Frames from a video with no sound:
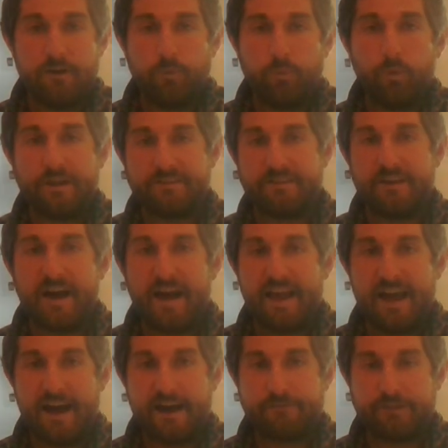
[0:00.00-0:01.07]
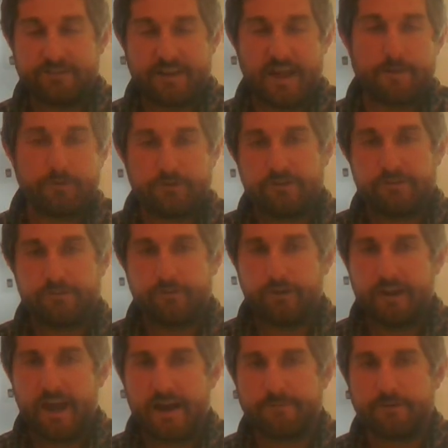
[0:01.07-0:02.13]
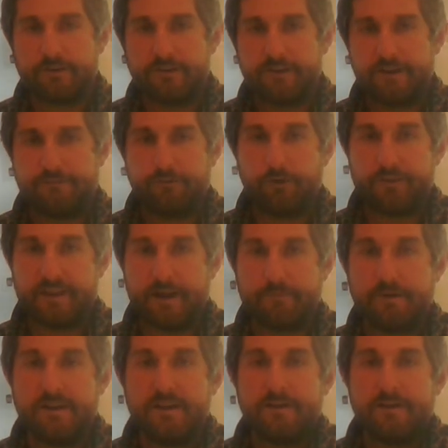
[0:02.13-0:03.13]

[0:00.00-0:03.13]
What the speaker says: once I have established this vocabulary for them